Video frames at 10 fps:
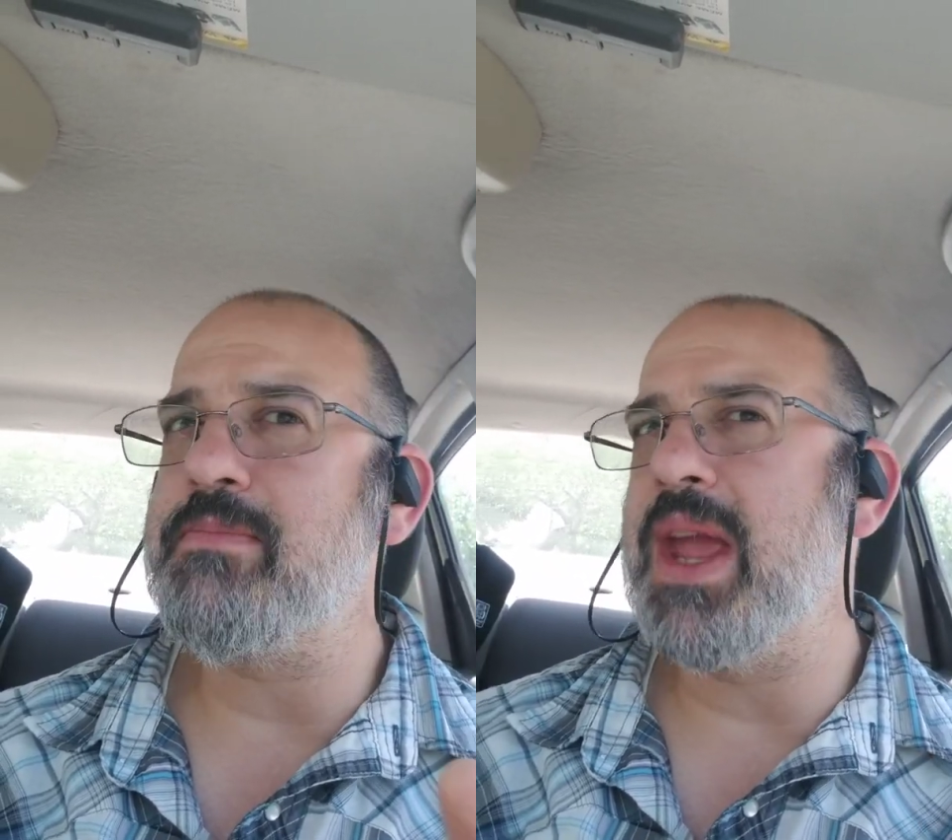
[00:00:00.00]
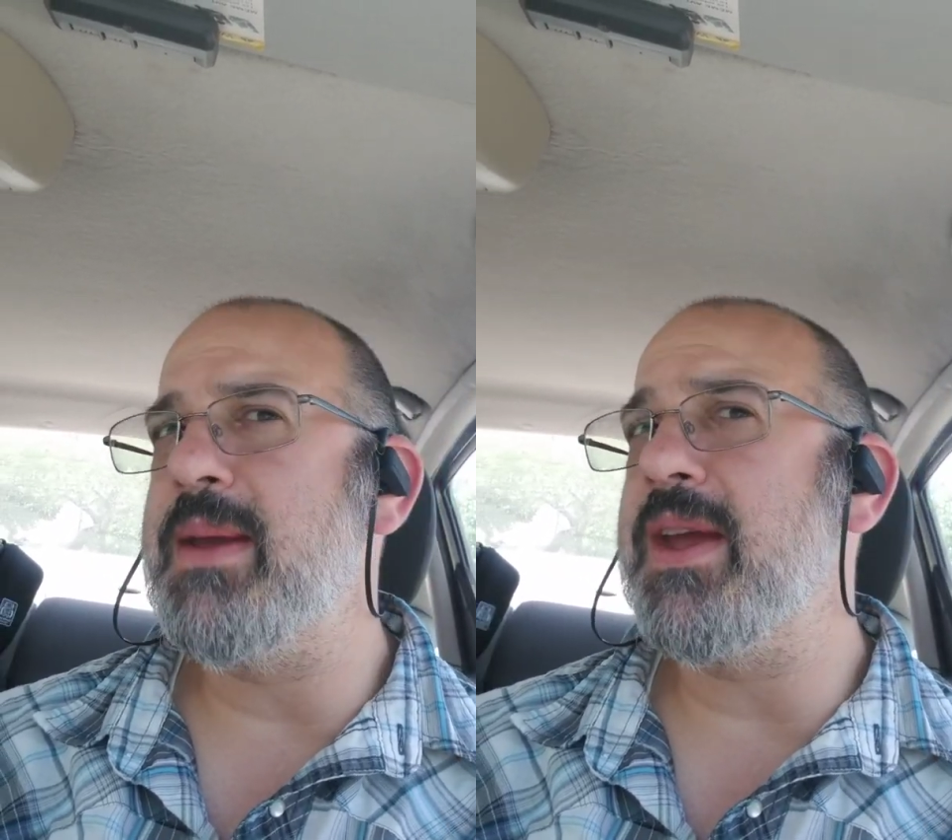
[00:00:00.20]

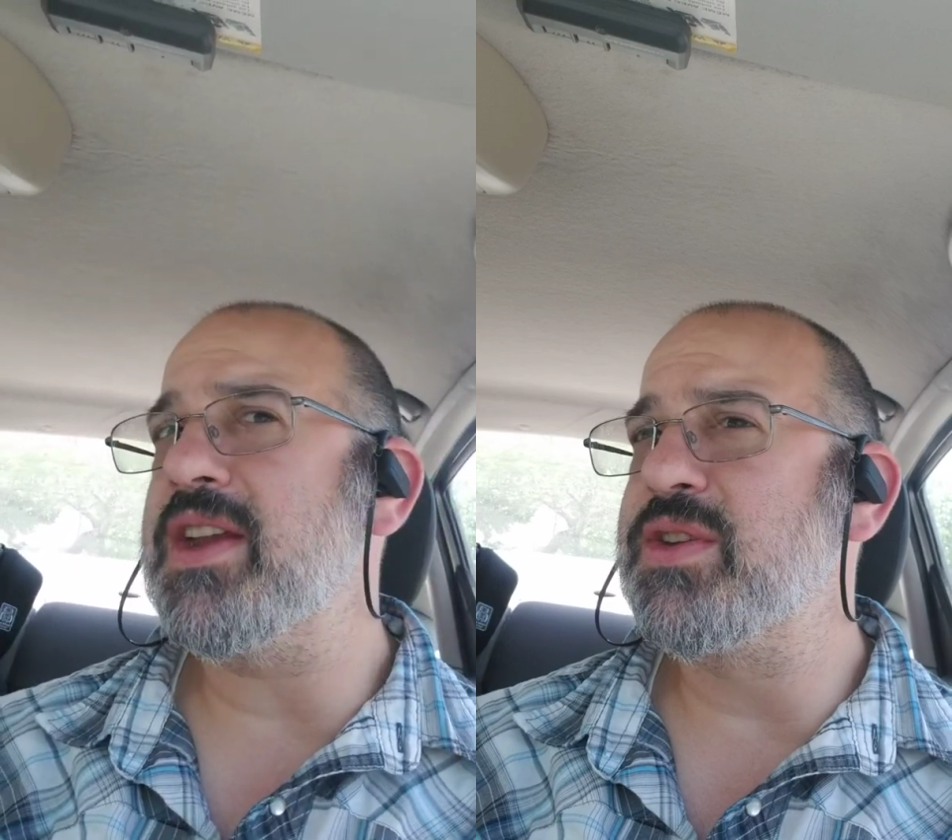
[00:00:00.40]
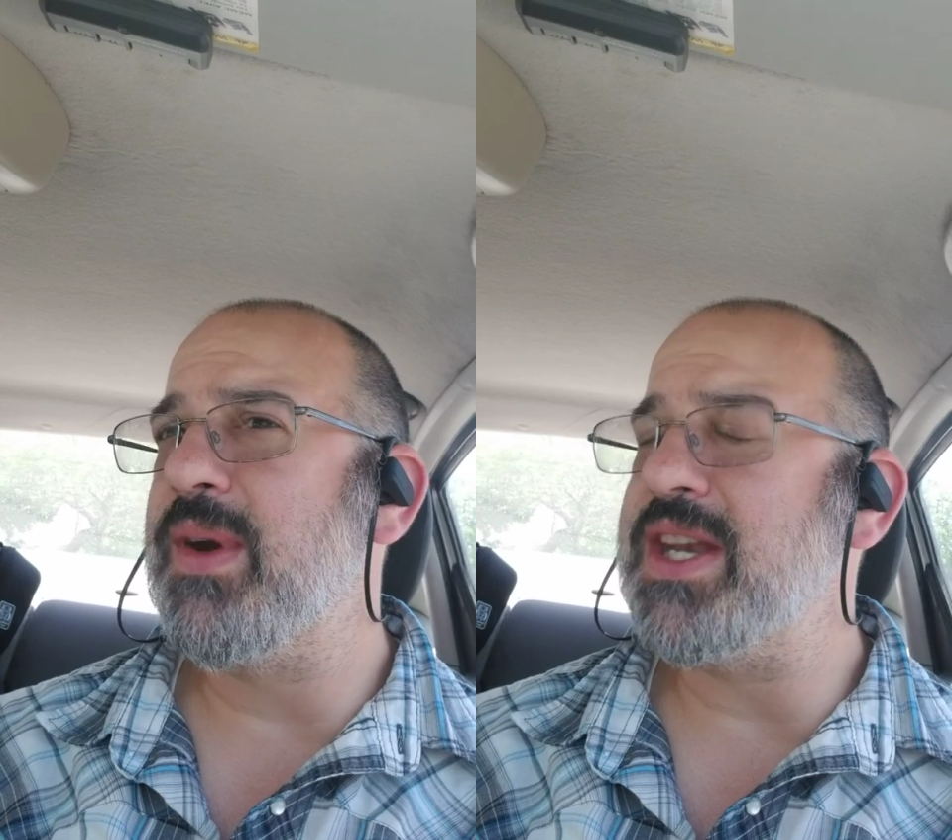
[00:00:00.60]
maybe I
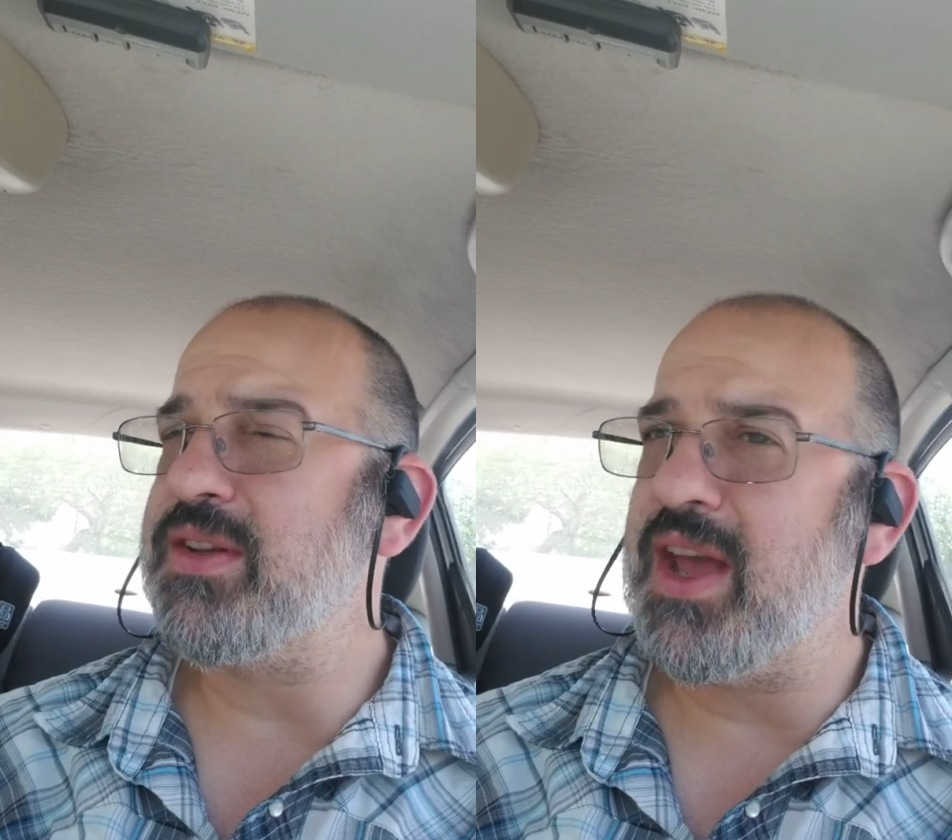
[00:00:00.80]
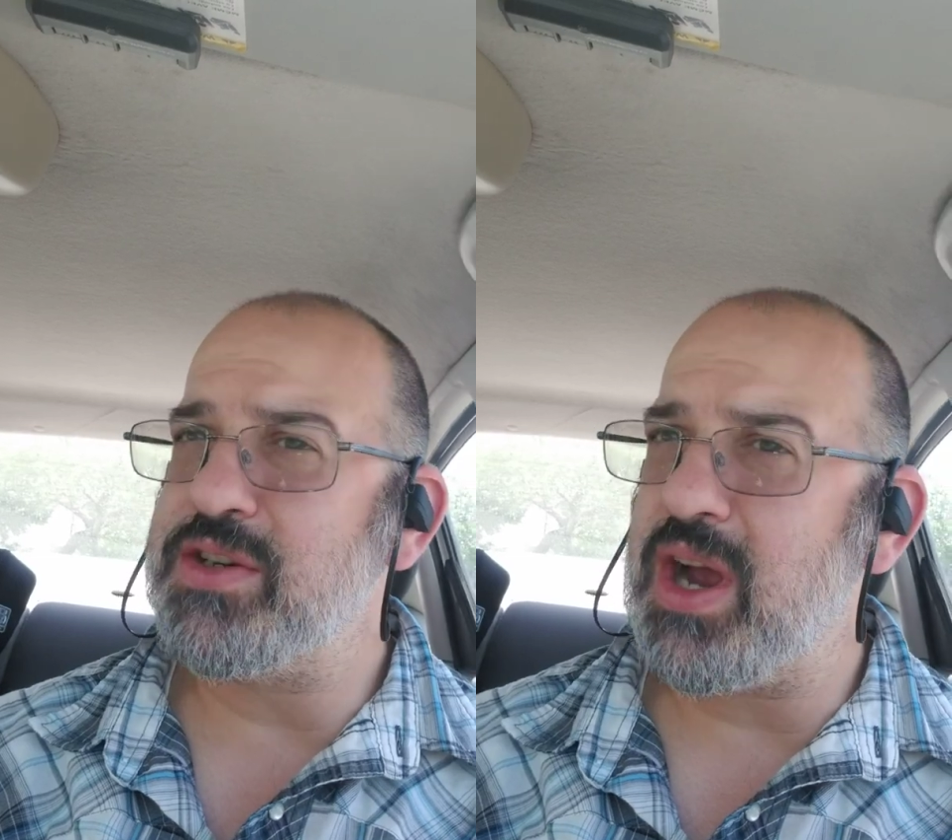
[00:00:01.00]
should wait
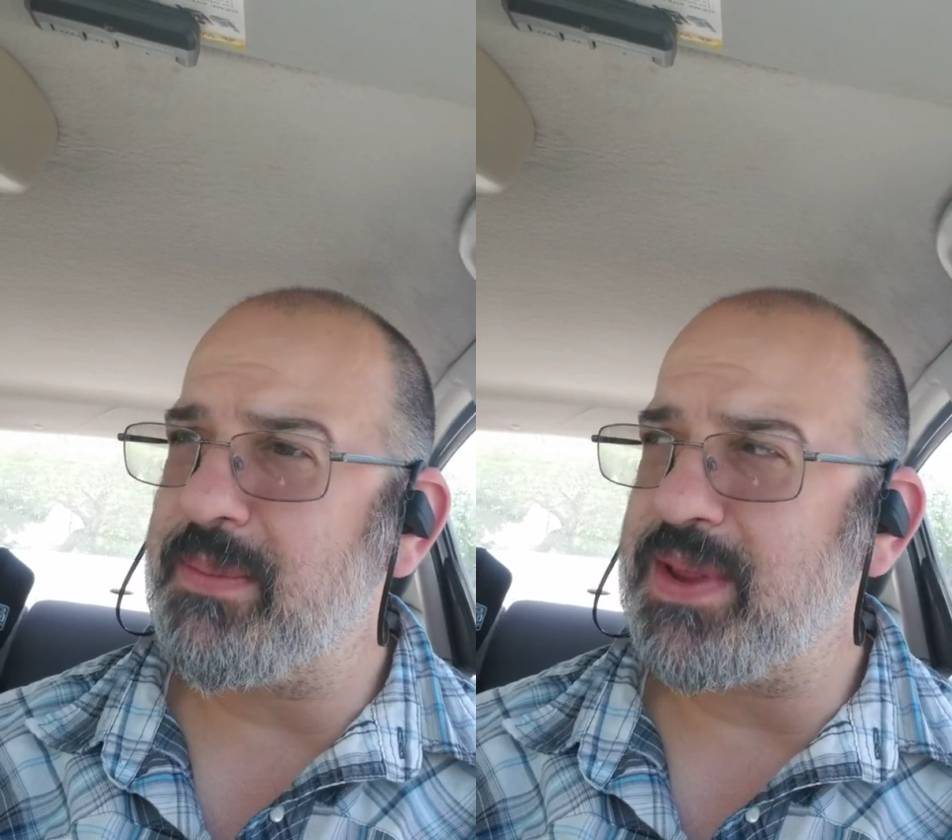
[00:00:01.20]
till I drop